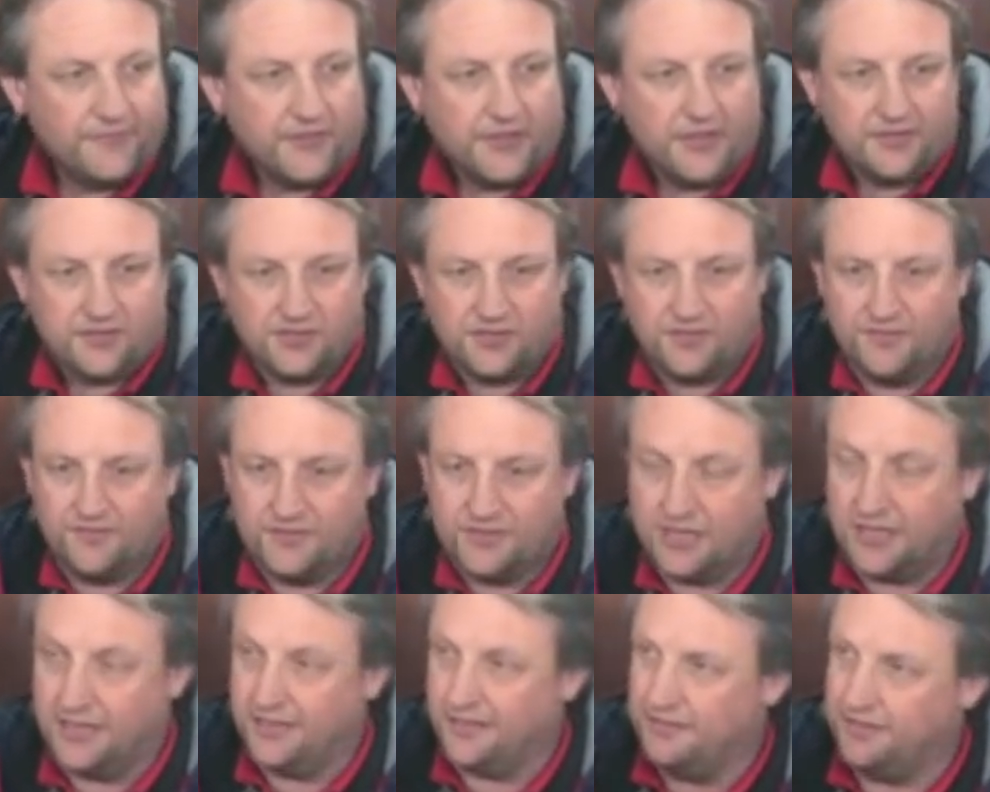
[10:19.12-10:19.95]
a
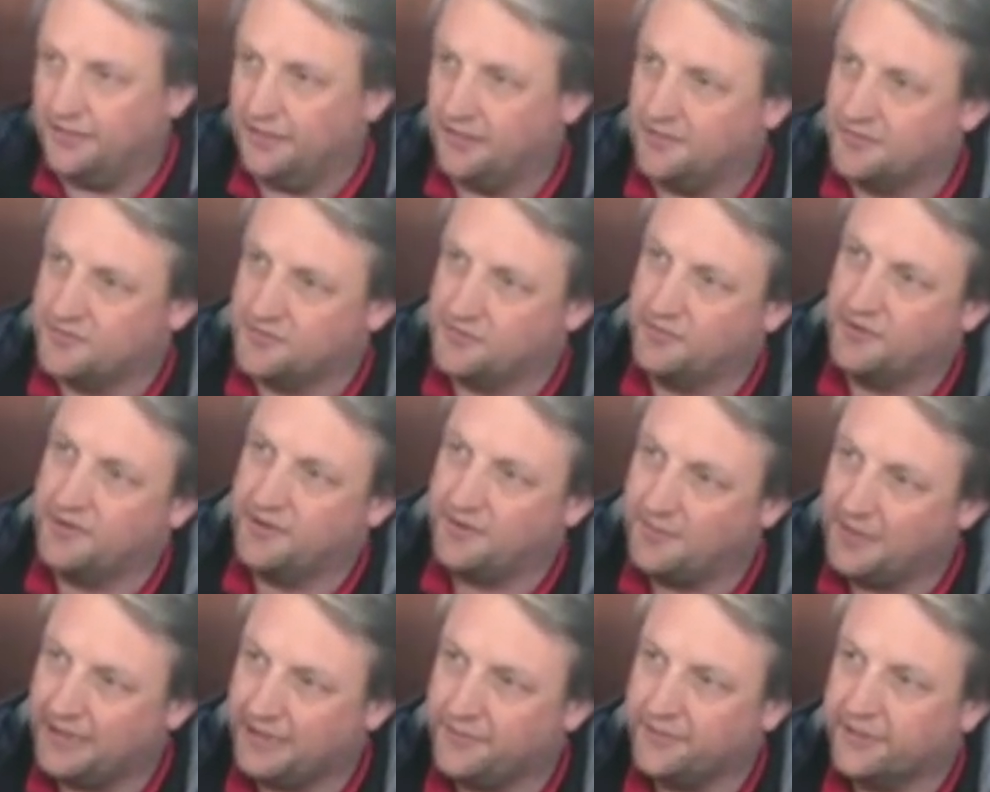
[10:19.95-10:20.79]
service kit that comes with
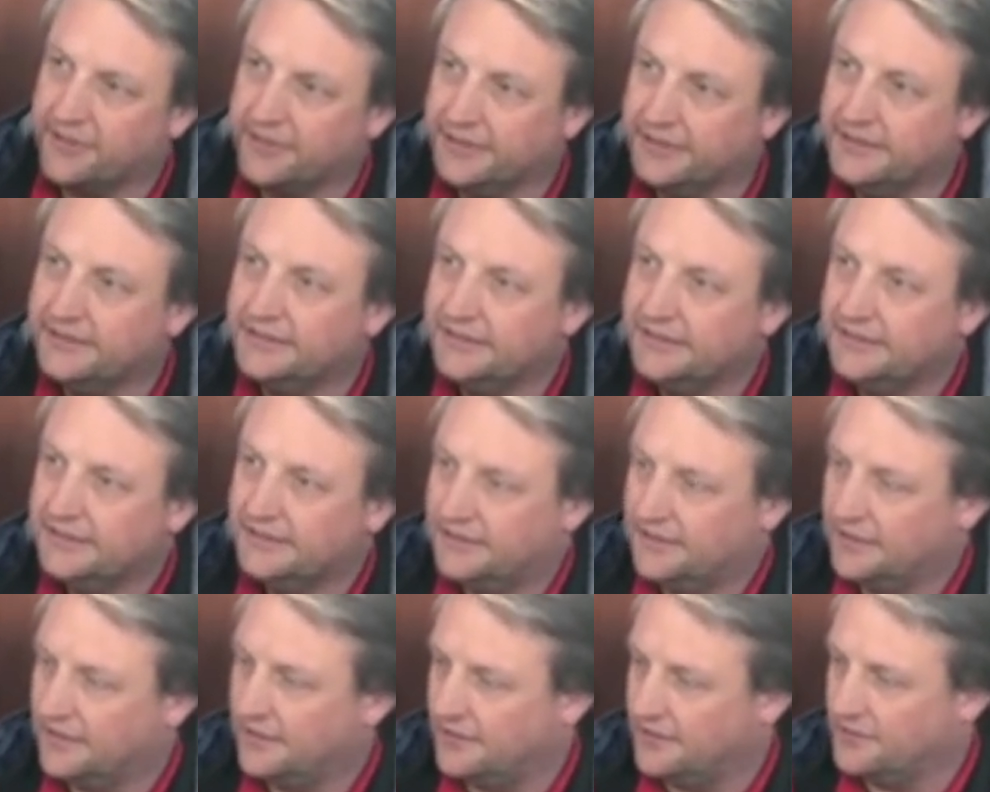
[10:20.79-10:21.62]
them anyway.
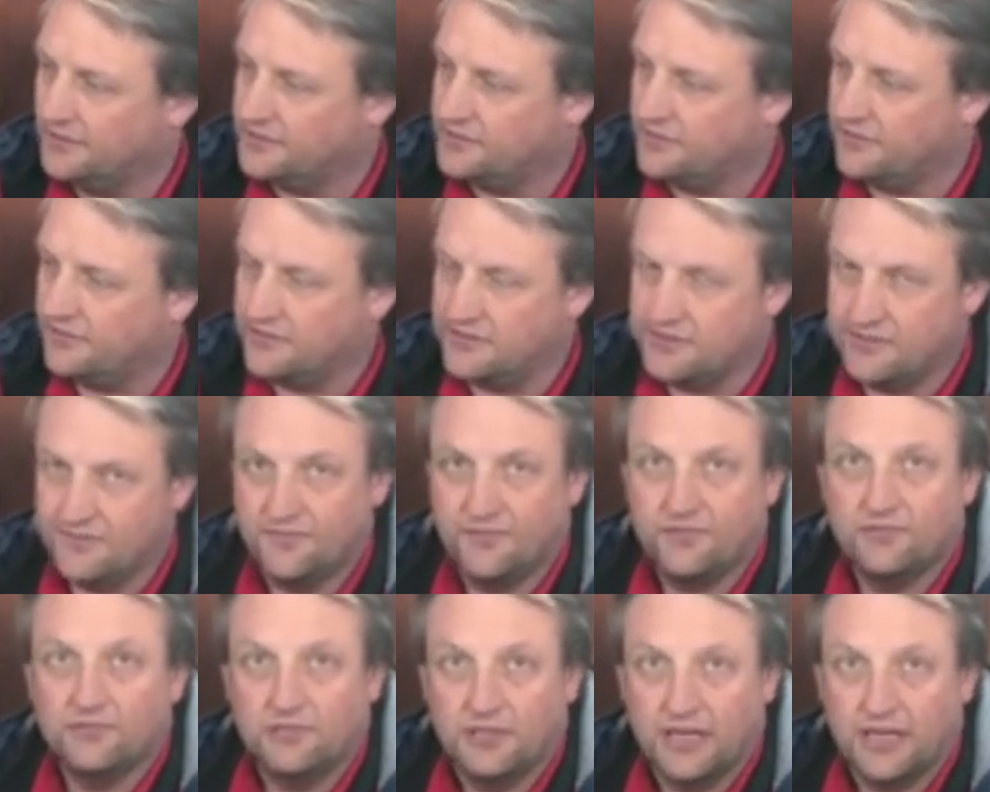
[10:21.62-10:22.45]
So there is a
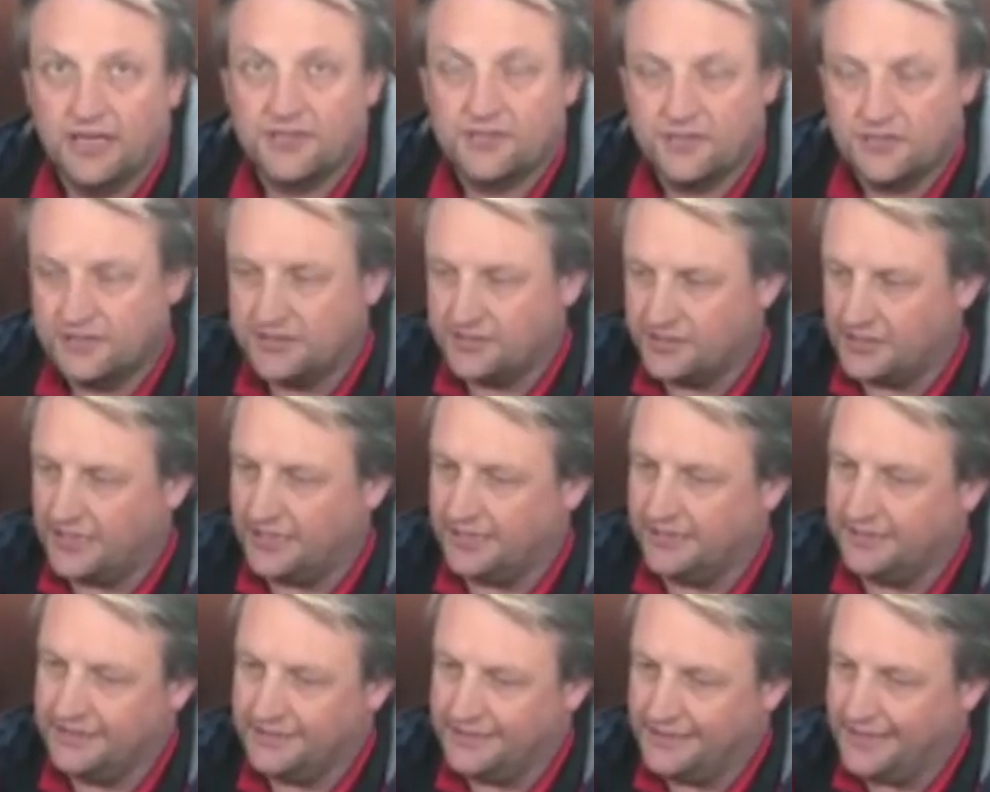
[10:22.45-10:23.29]
full gasket
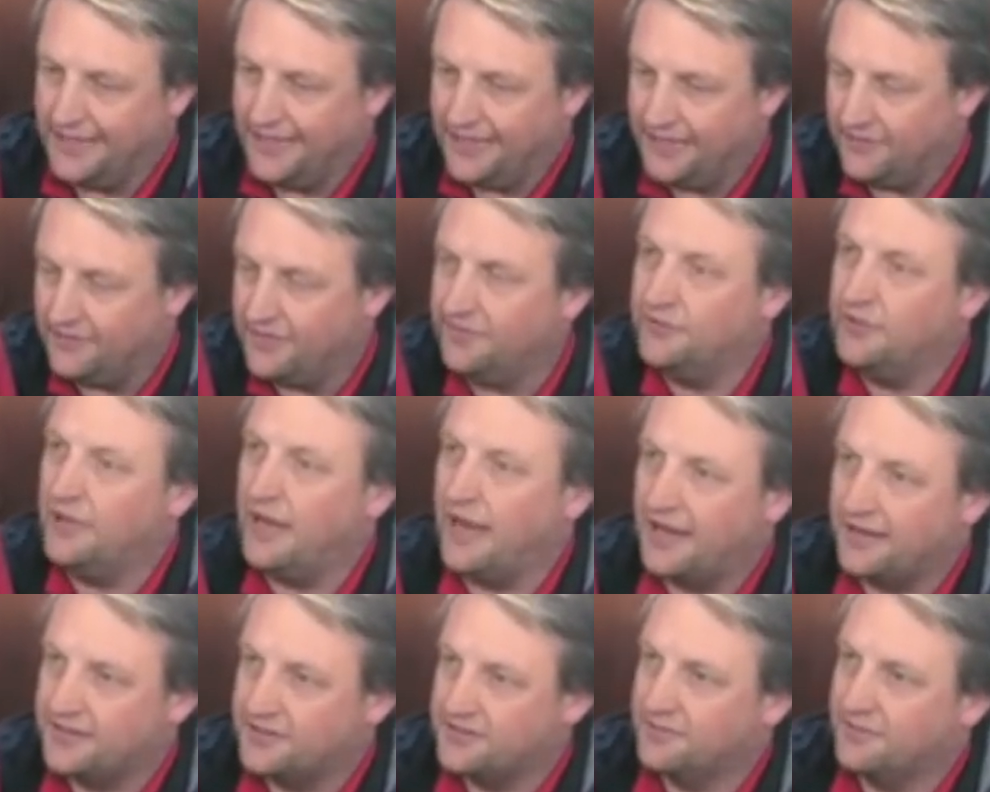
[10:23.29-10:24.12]
set in there if you
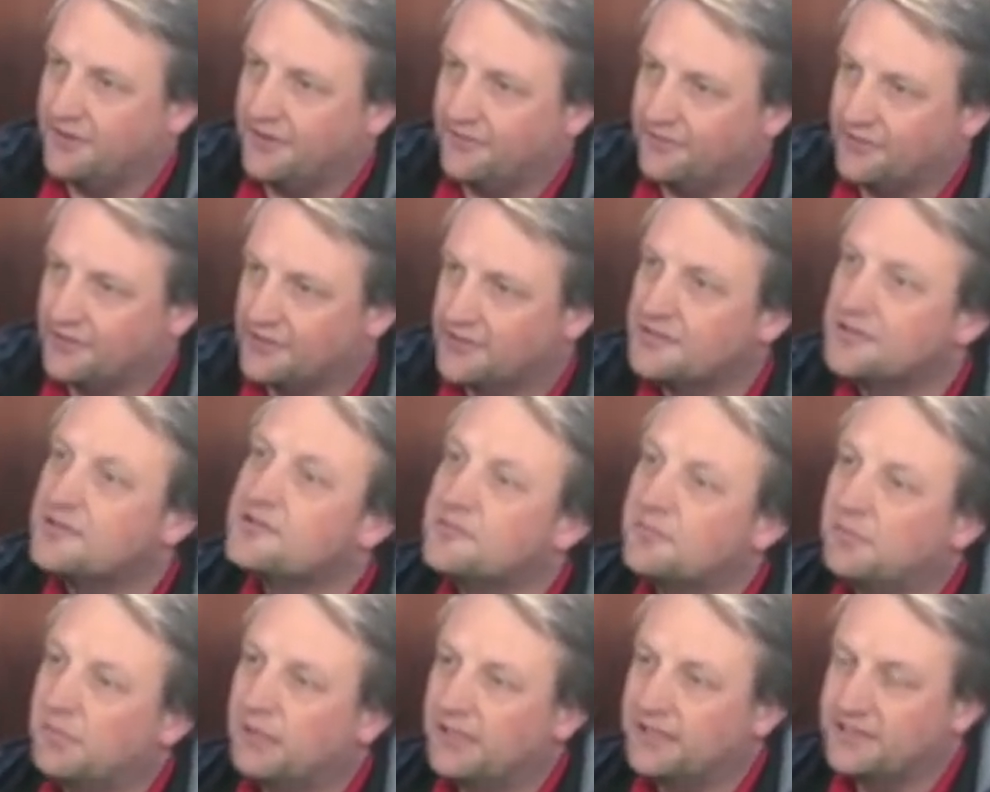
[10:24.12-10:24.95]
had to ever
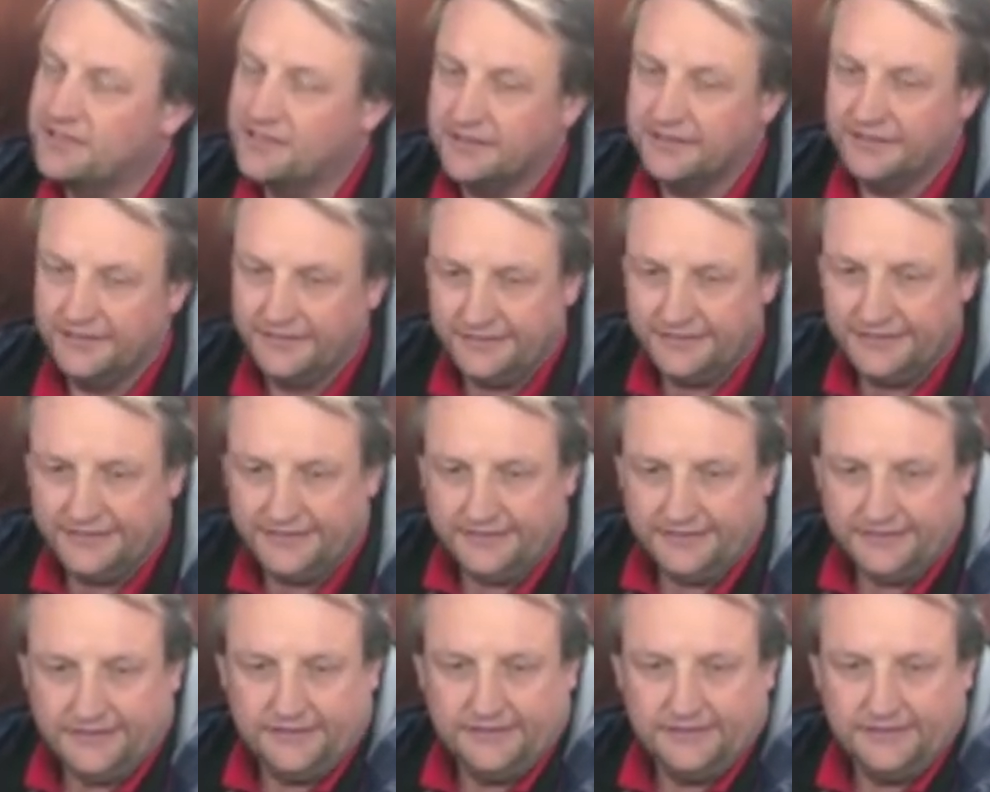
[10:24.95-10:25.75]
split it. Right.